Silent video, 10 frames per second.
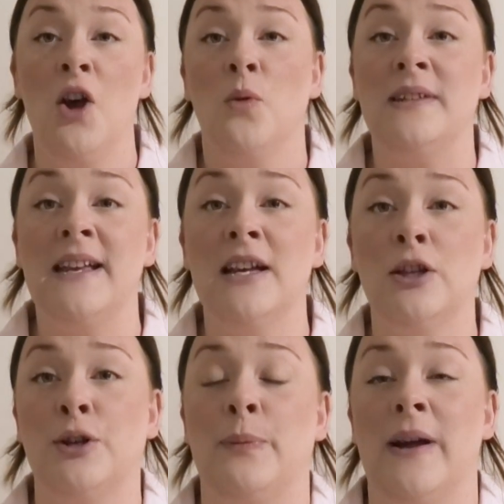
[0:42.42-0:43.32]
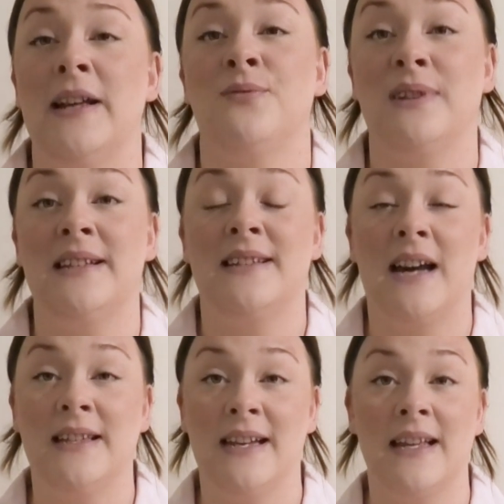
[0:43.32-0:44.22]
We're seeing a lot of brands really
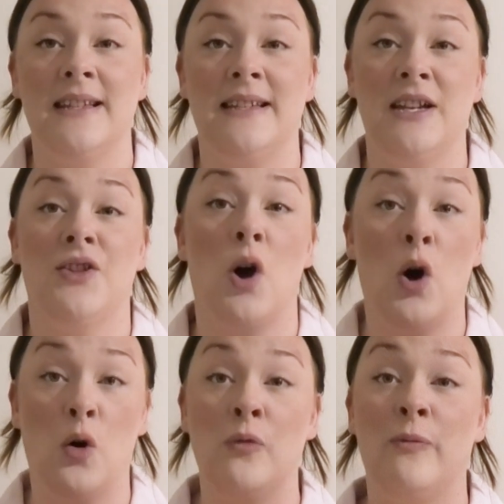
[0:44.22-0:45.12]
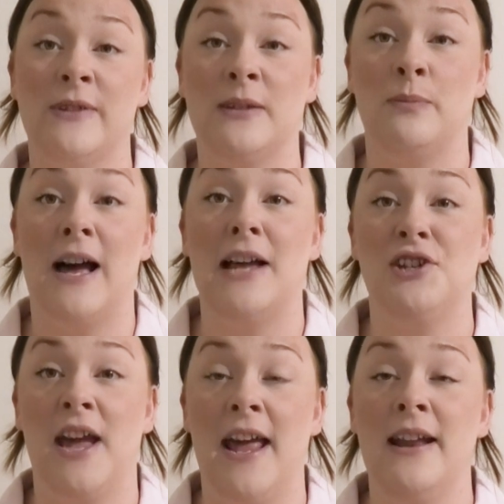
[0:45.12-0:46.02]
start to consider the whole supply
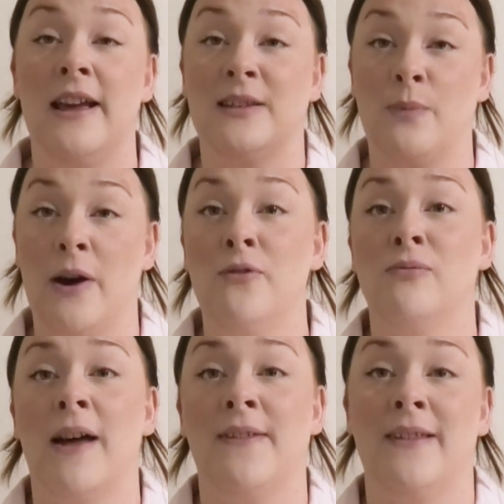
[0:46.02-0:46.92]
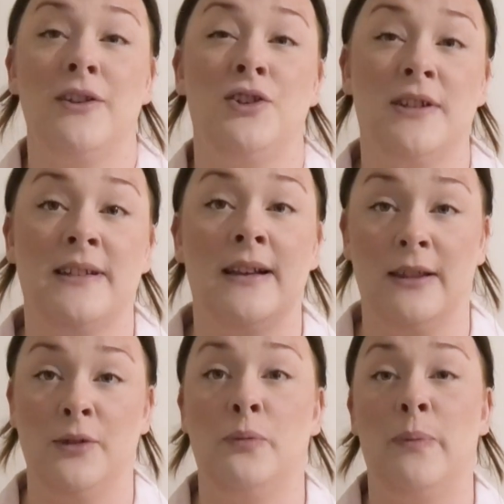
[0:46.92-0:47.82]
chain as well, rather than just
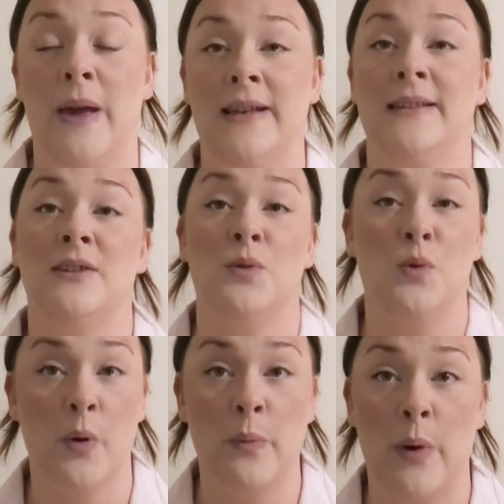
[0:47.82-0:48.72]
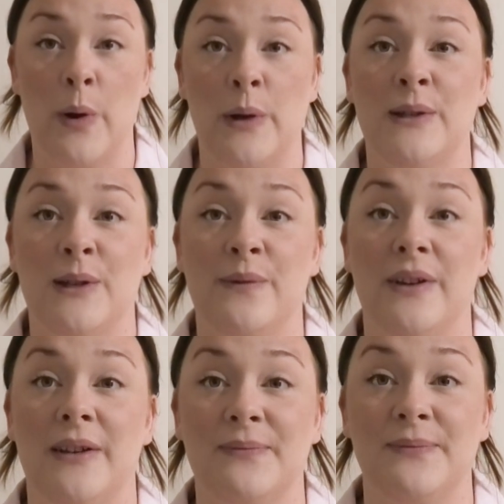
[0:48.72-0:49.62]
little pieces or components of
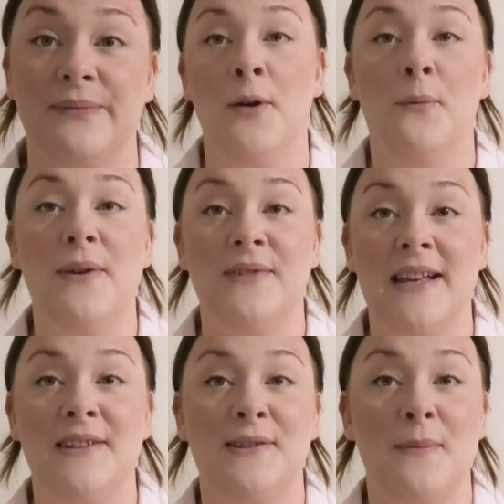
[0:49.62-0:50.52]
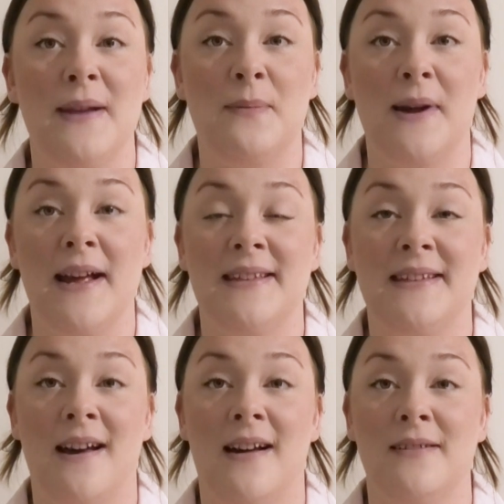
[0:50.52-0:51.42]
it. We've seen so many brands
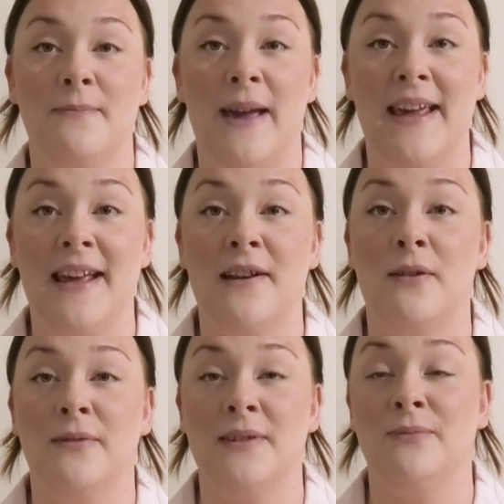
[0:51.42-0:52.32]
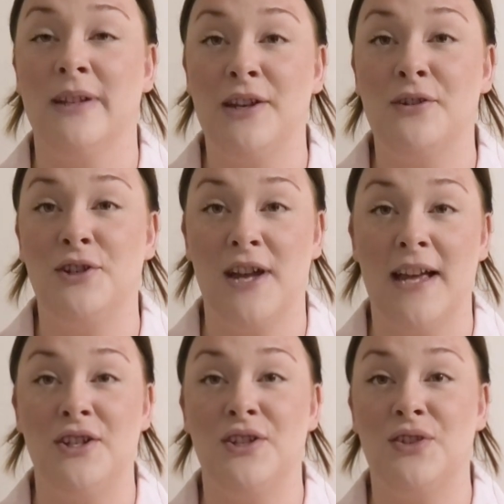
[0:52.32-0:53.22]
start making some really good
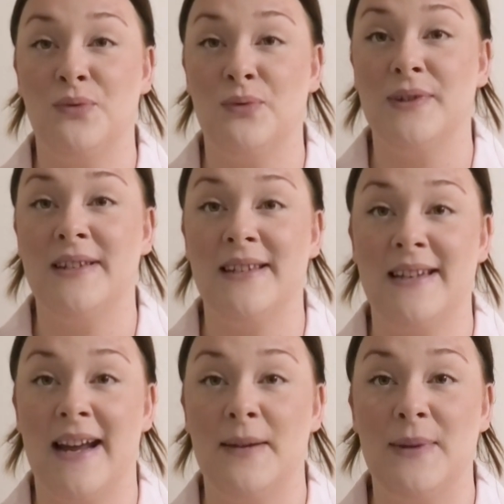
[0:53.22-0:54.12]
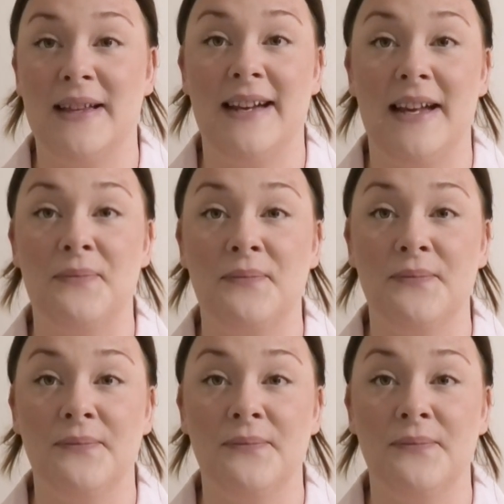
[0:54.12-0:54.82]
changes towards sustainability,